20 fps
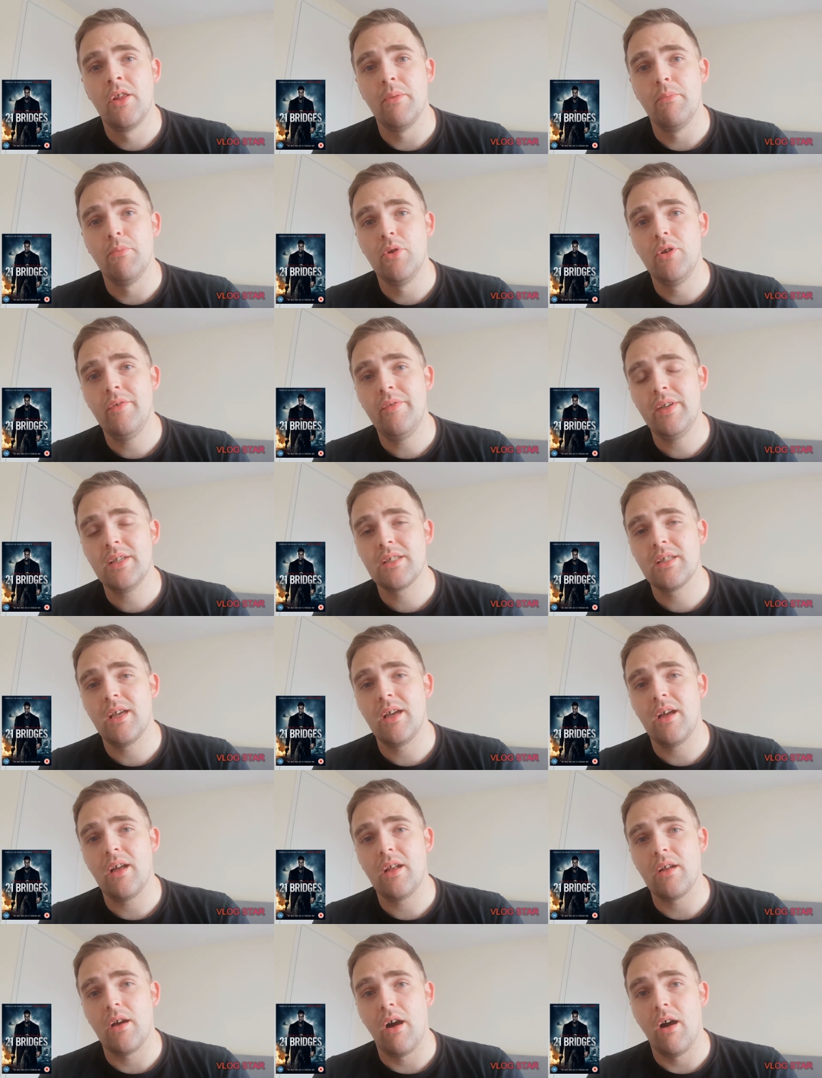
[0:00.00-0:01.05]
movies
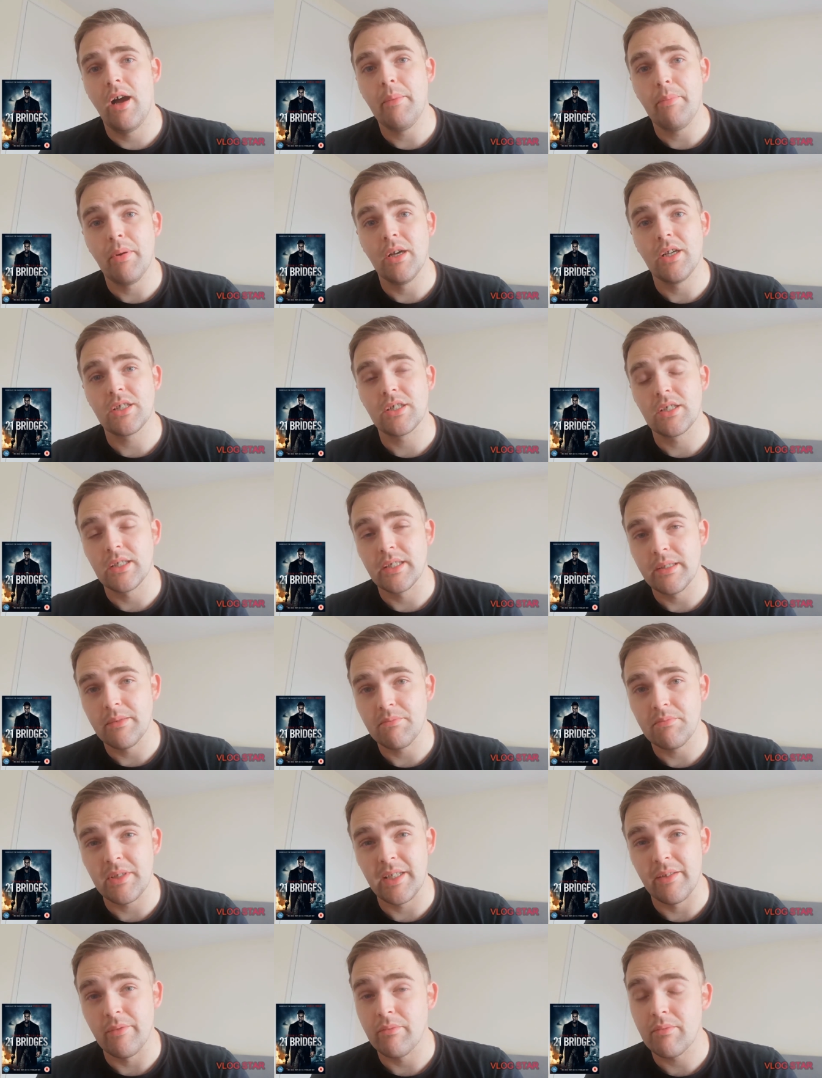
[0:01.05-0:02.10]
that I personally
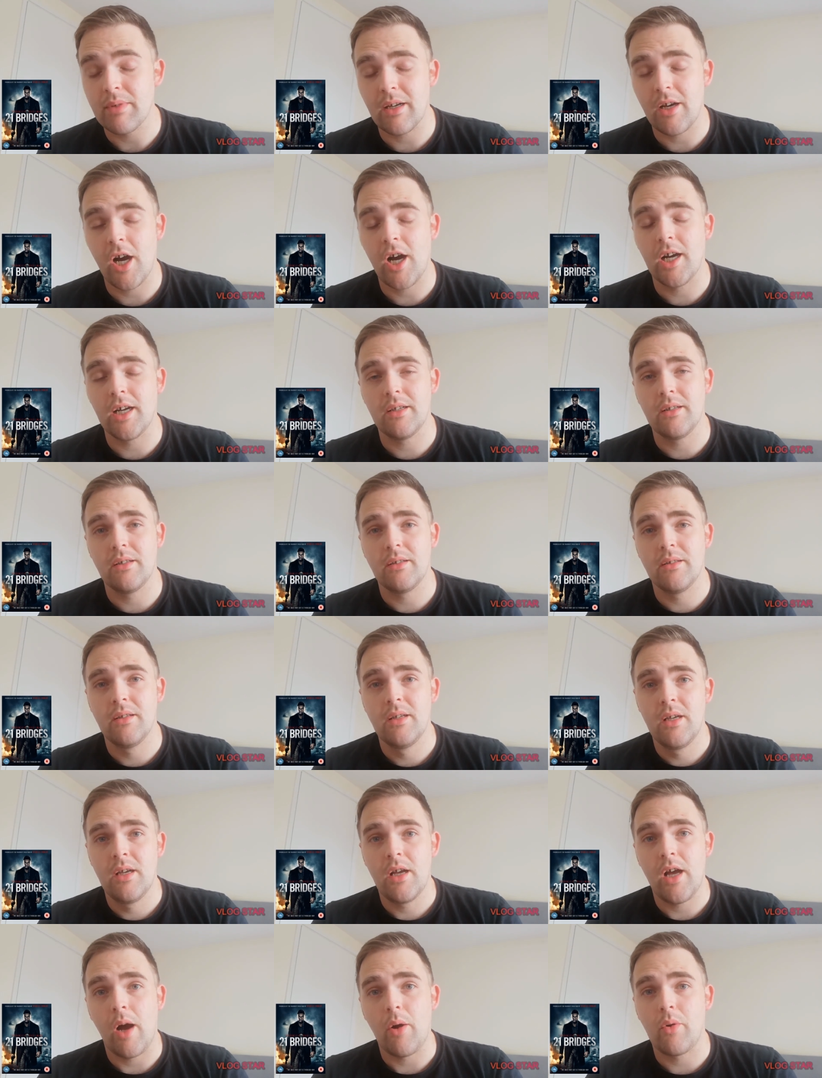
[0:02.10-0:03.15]
didn't, I'm
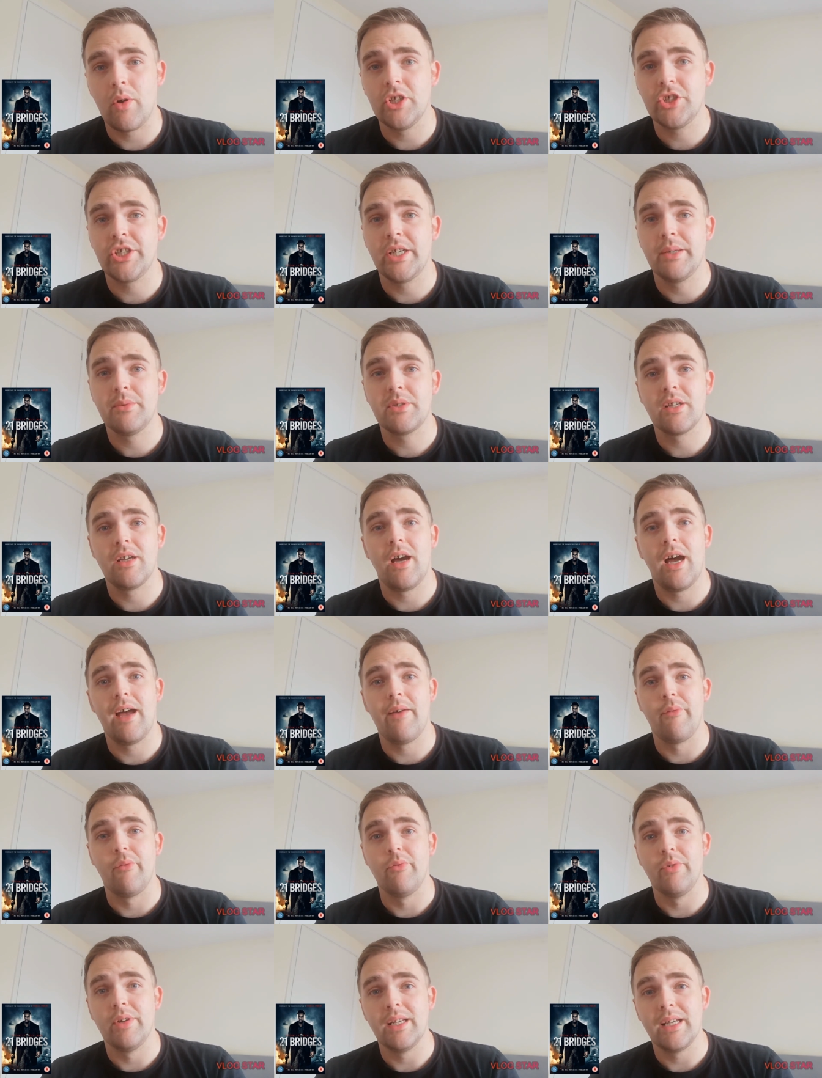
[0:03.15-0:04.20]
quite ashamed to say I
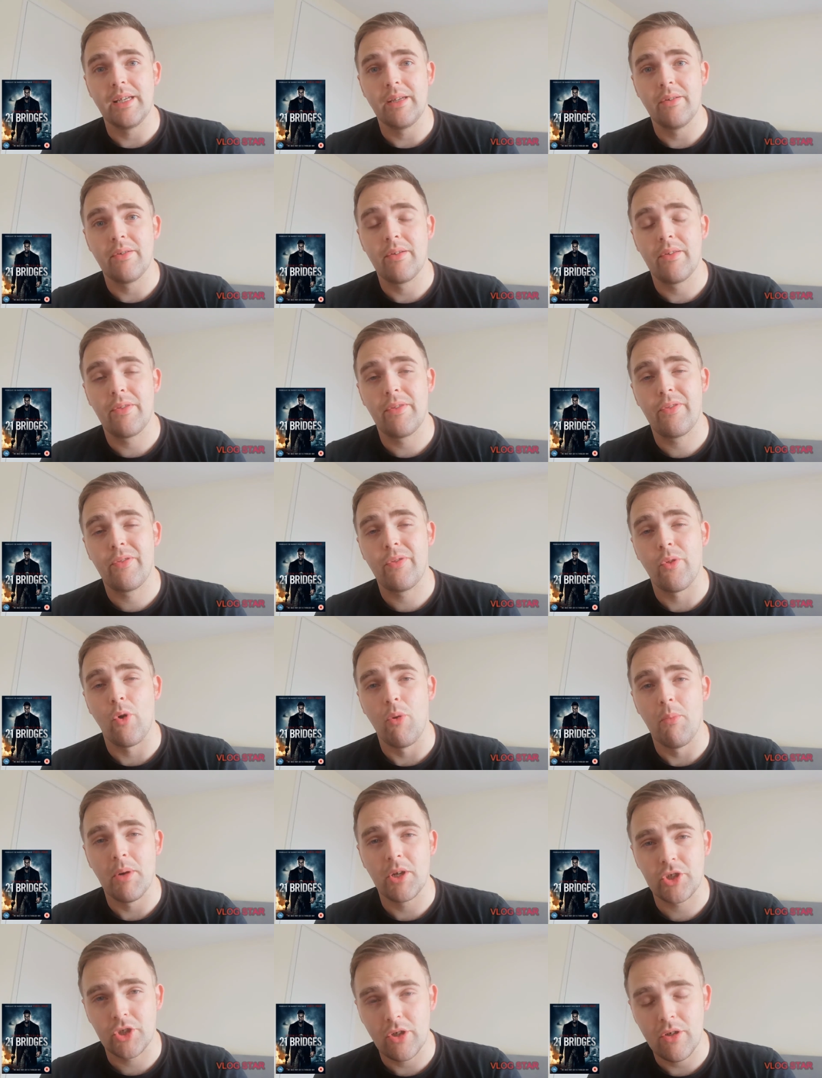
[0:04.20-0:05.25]
haven't really
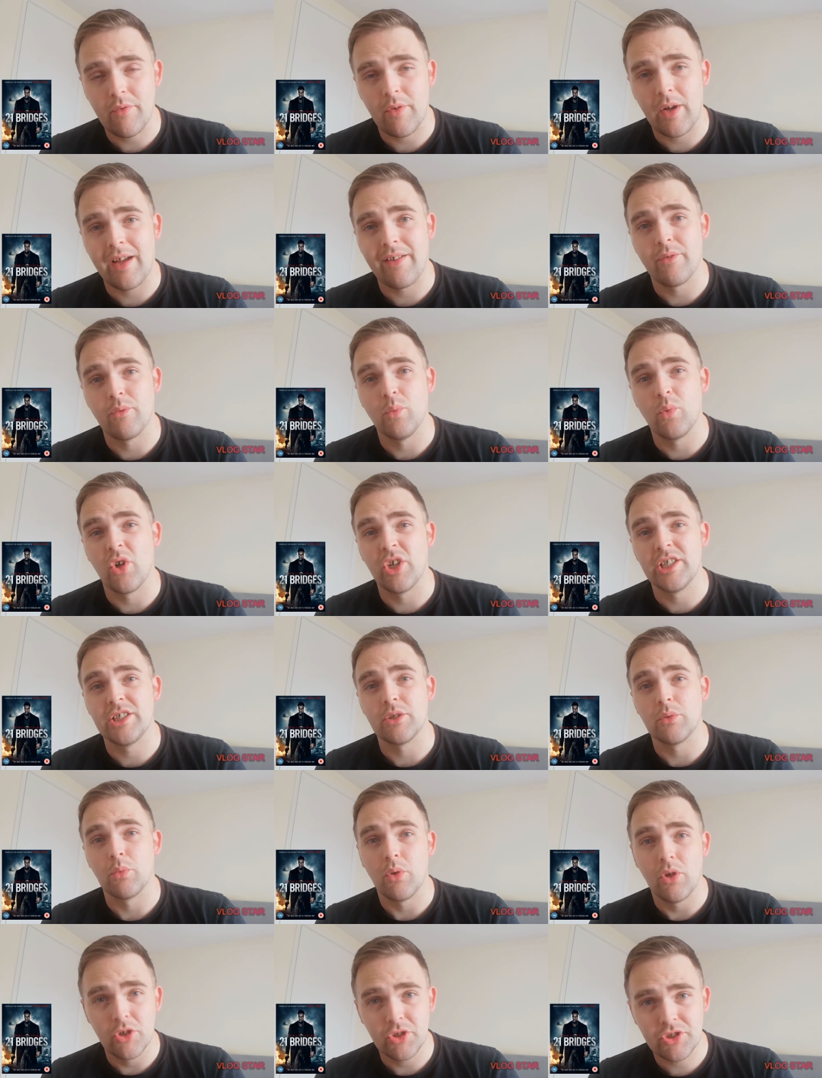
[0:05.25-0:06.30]
thought much of or haven't wanted
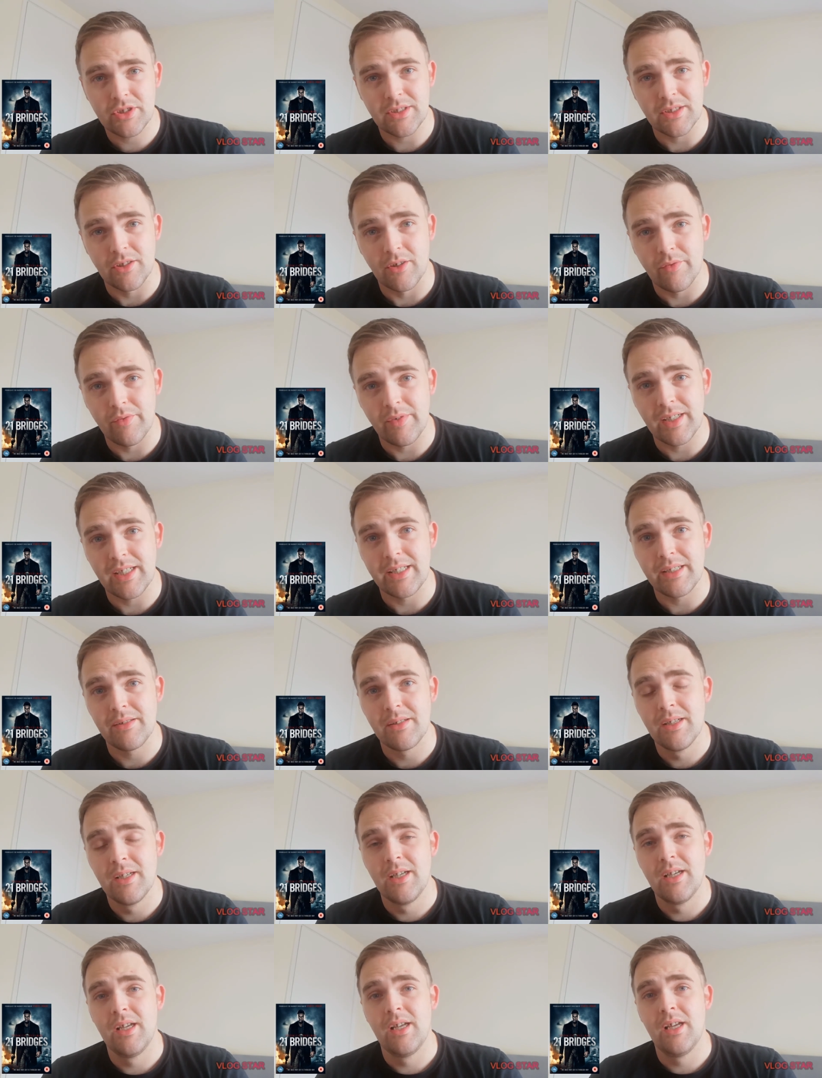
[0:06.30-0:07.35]
to watch because it's not really
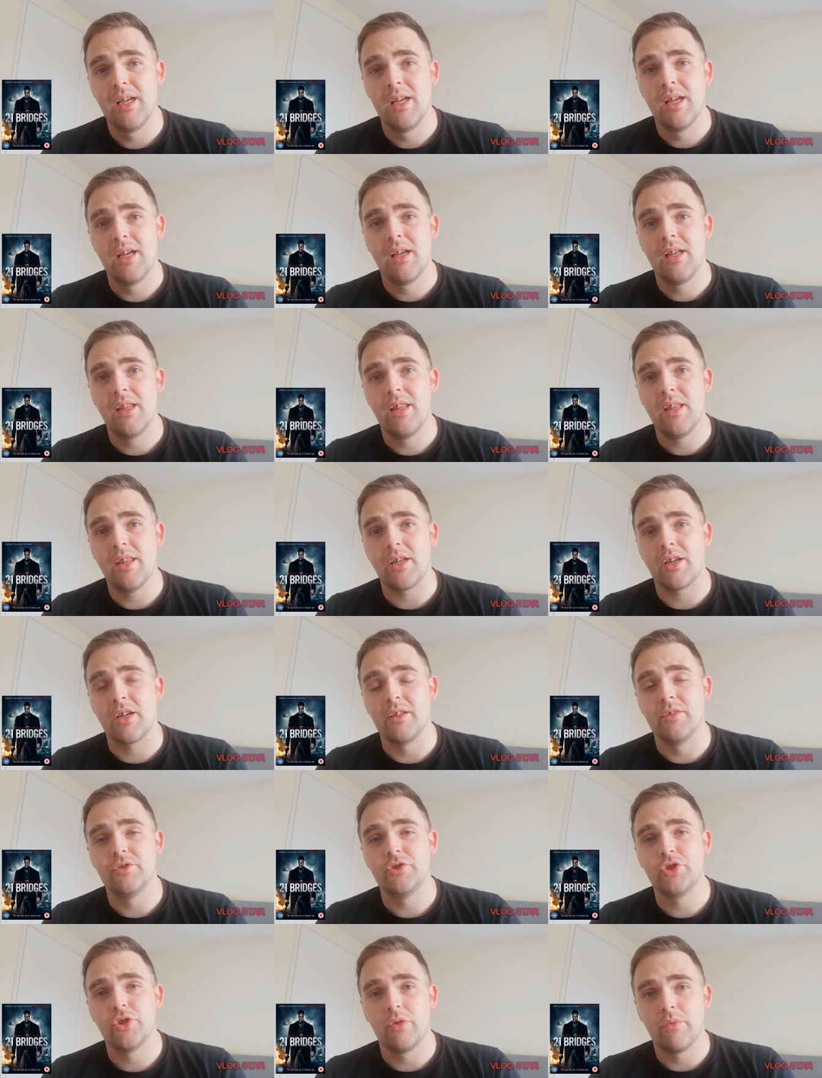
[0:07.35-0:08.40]
the
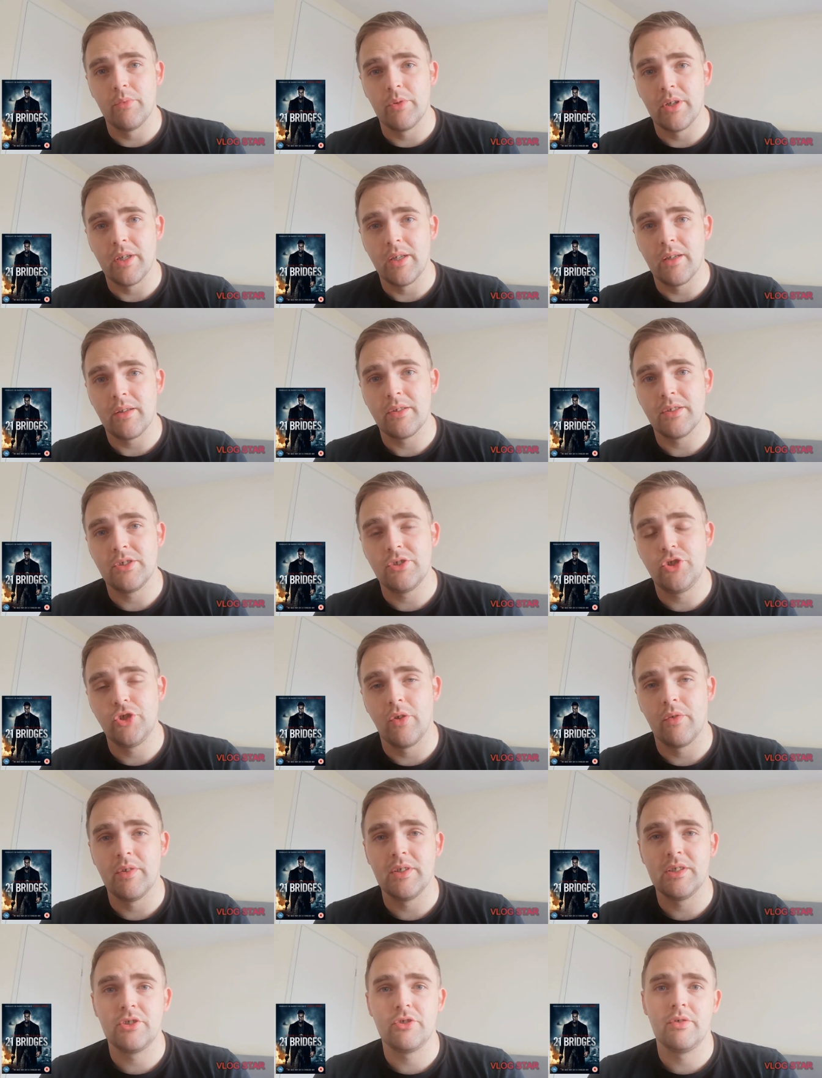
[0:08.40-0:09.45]
kind of genre
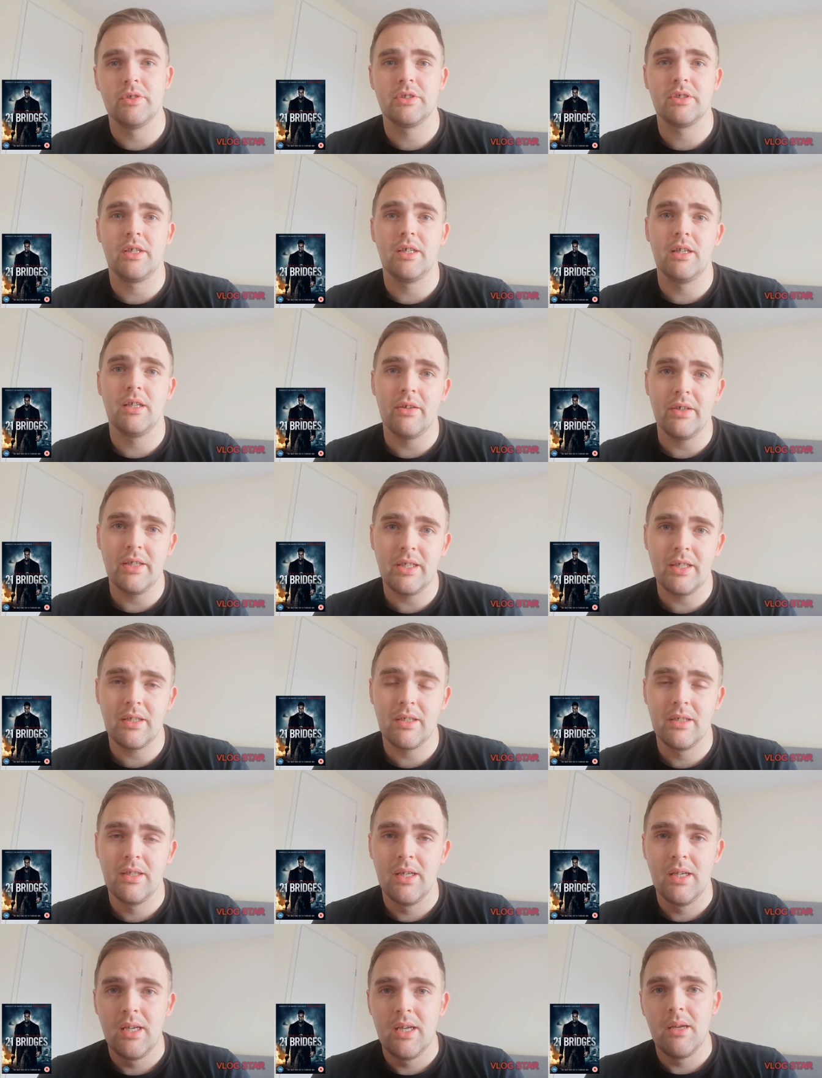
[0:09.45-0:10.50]
that I like.